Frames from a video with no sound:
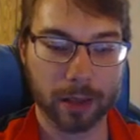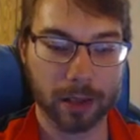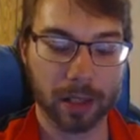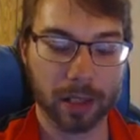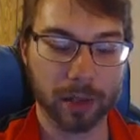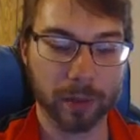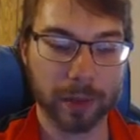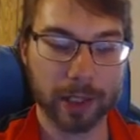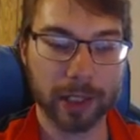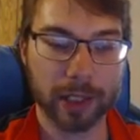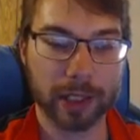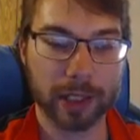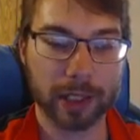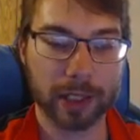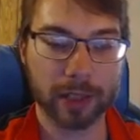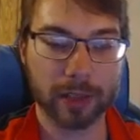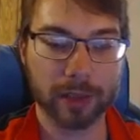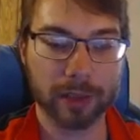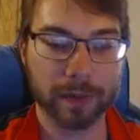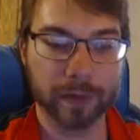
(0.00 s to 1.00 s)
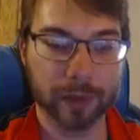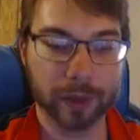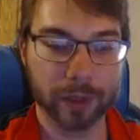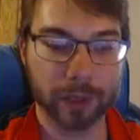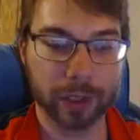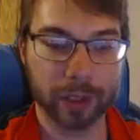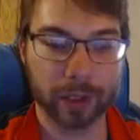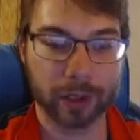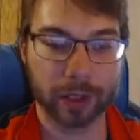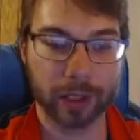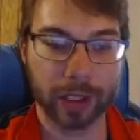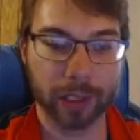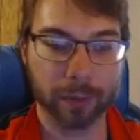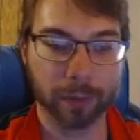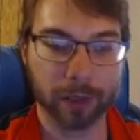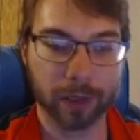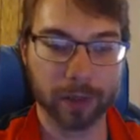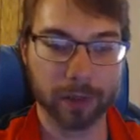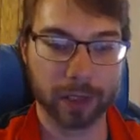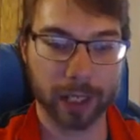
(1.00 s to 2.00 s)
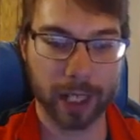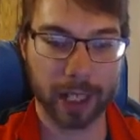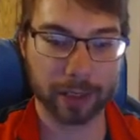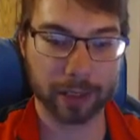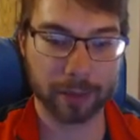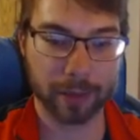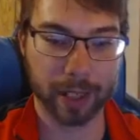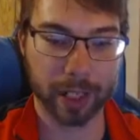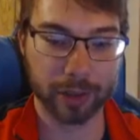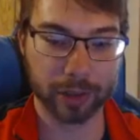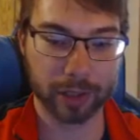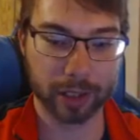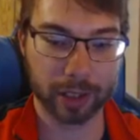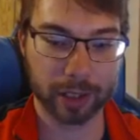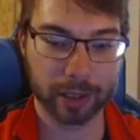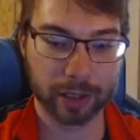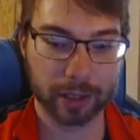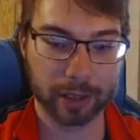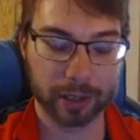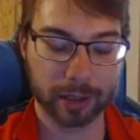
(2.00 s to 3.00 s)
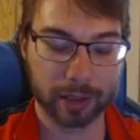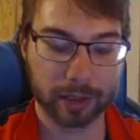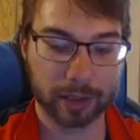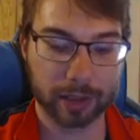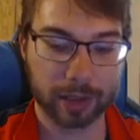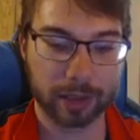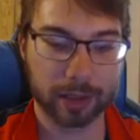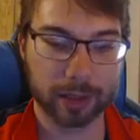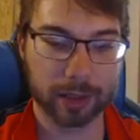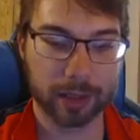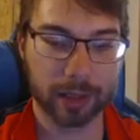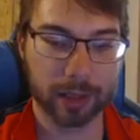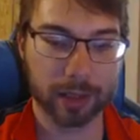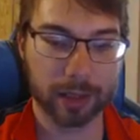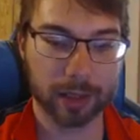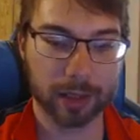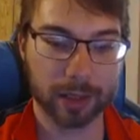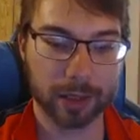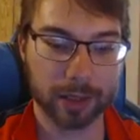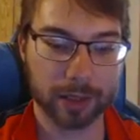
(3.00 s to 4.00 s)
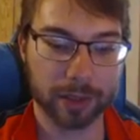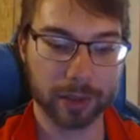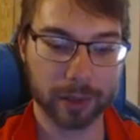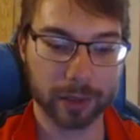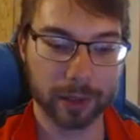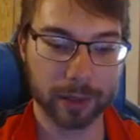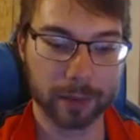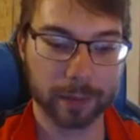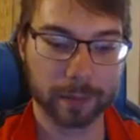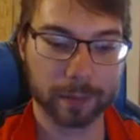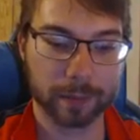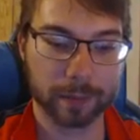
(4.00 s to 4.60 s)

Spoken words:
Alright, we need a Neos Fusion or Keeper of Dragon Magic. Let's do it.